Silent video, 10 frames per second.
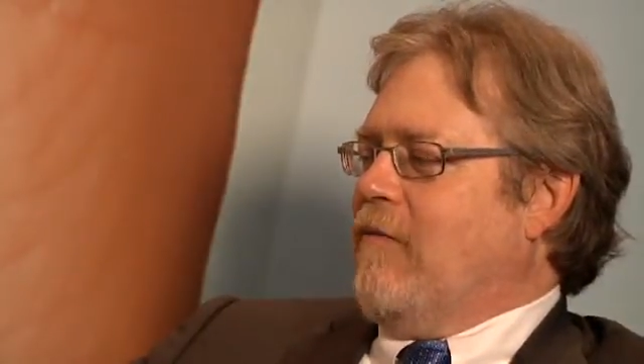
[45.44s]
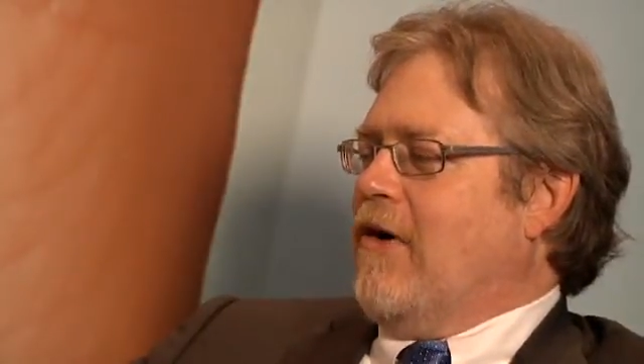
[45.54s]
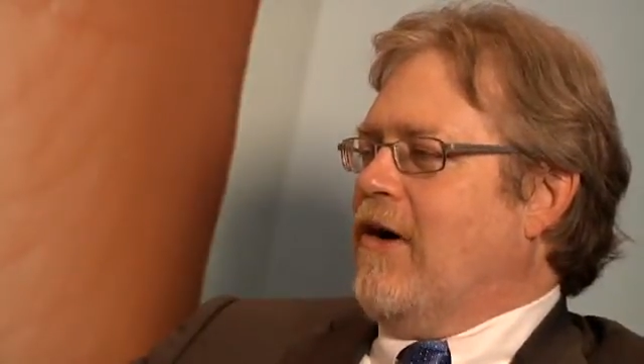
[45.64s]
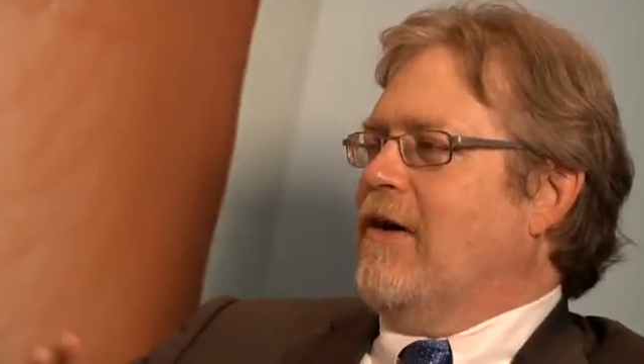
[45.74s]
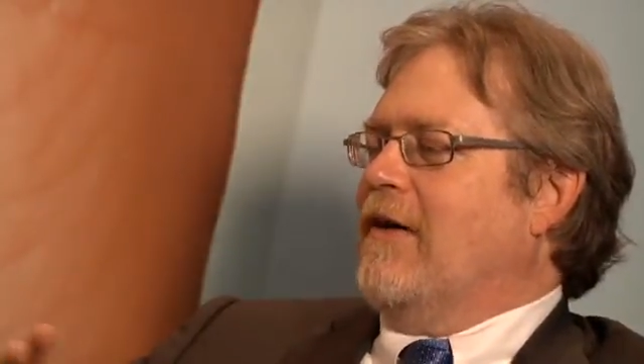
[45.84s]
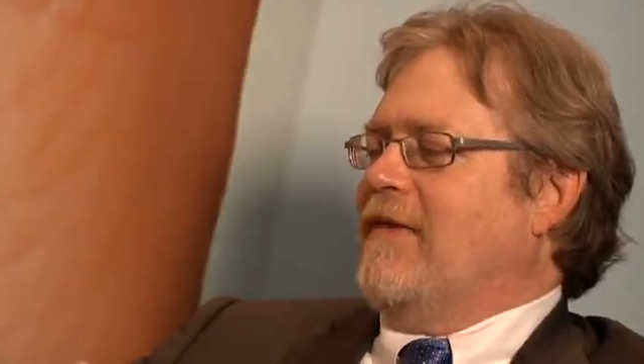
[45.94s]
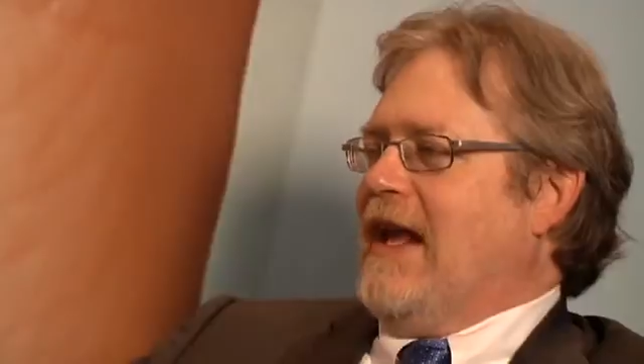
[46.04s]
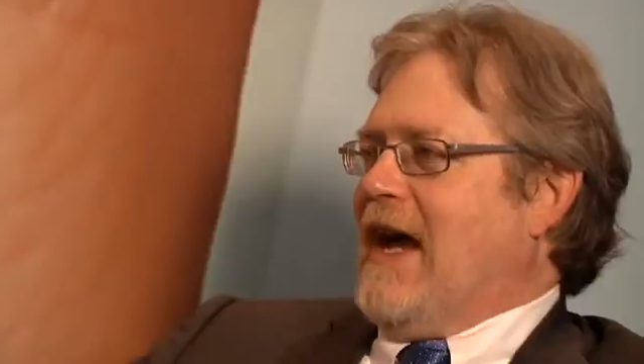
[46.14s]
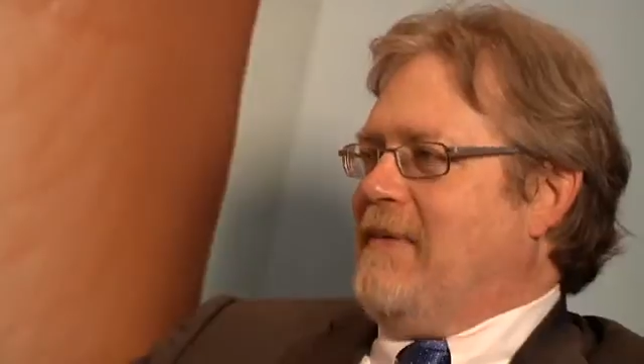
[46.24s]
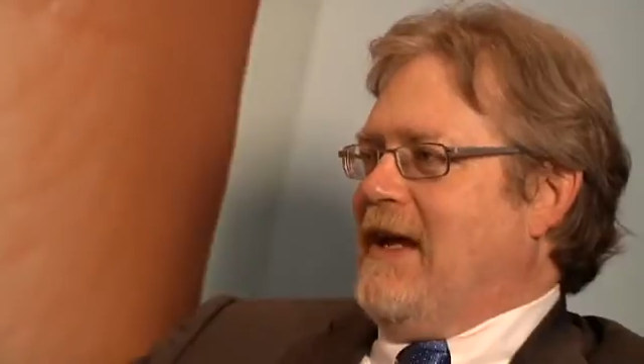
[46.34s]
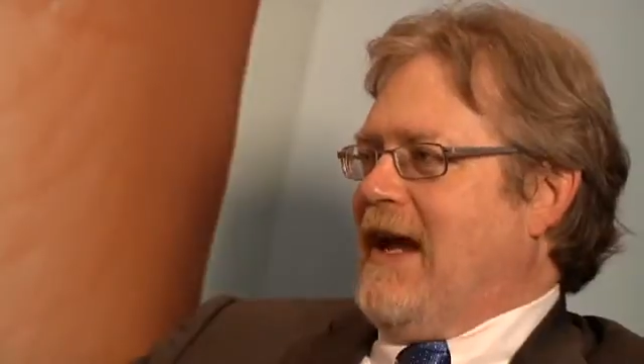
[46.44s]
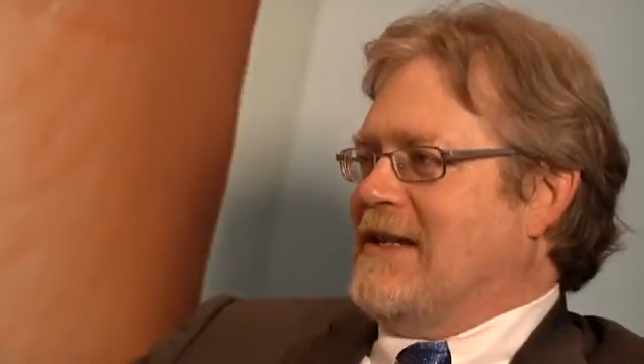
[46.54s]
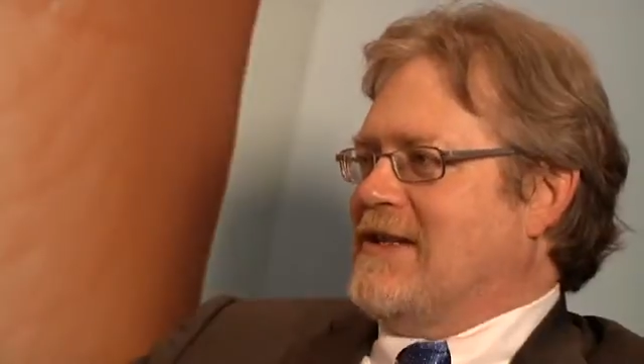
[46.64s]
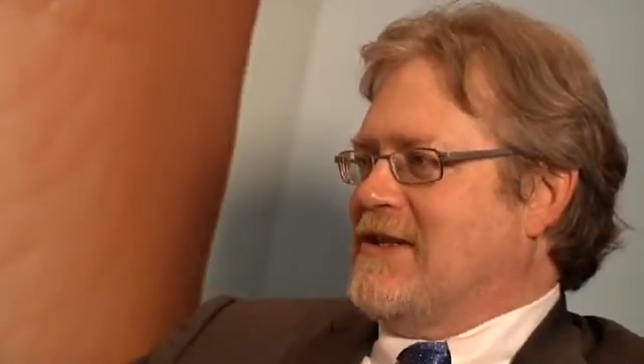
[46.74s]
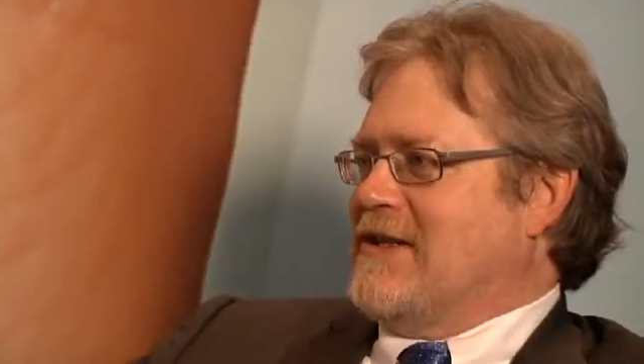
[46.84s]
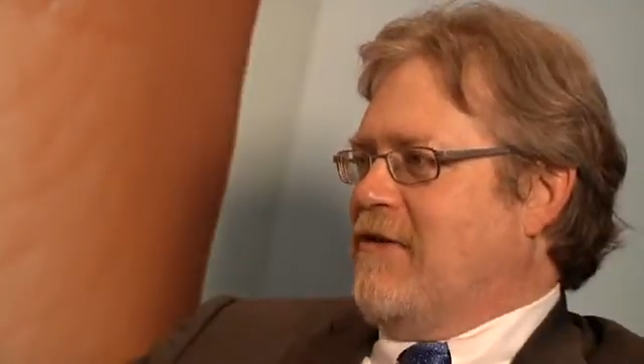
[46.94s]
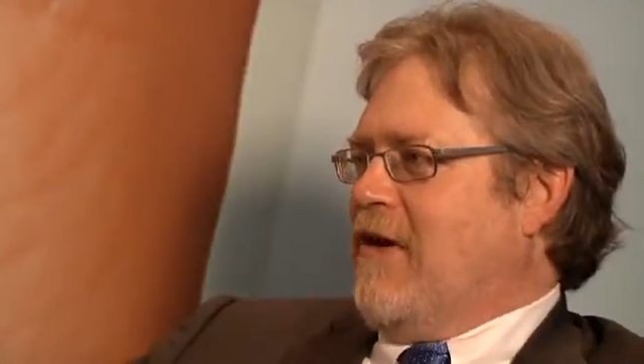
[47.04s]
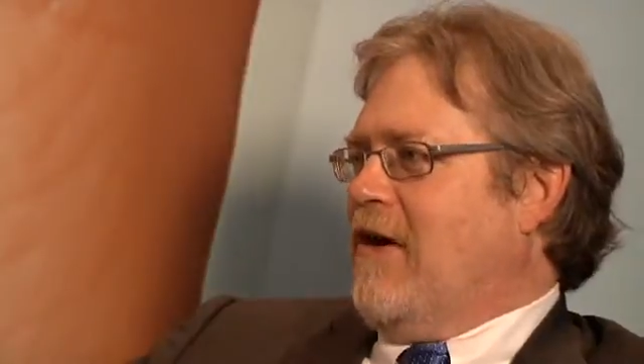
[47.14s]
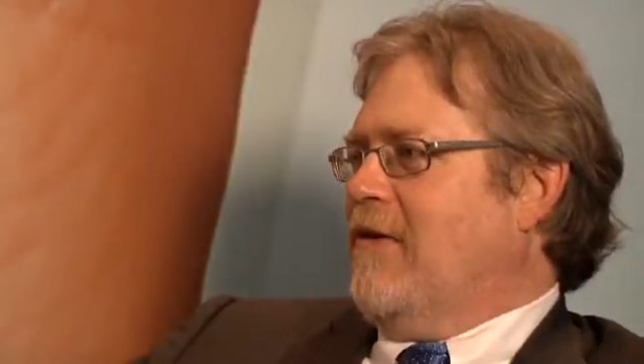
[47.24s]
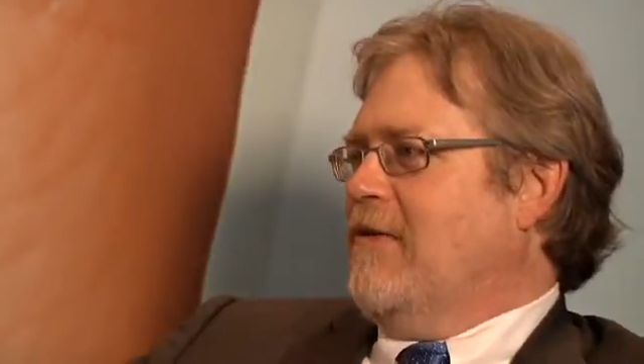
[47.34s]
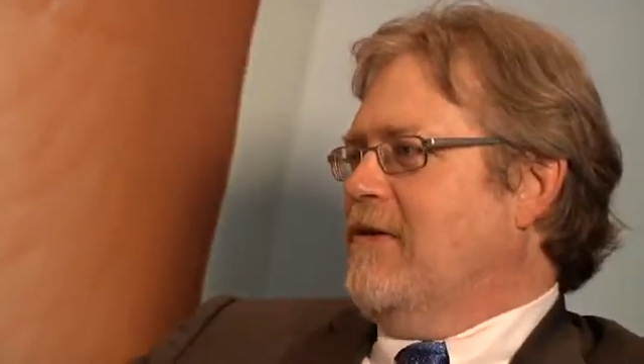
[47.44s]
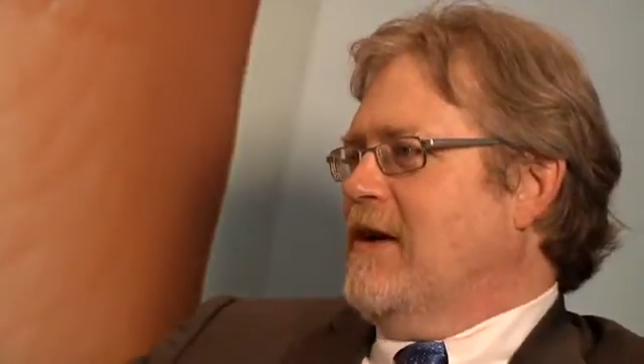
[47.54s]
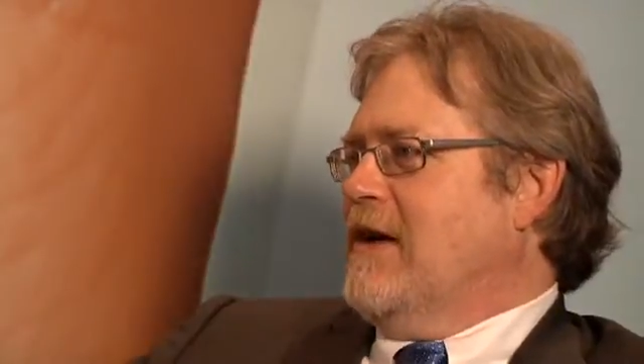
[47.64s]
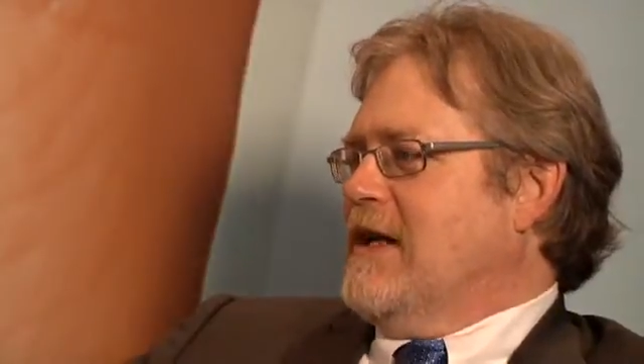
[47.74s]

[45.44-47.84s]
world of the IPX has grown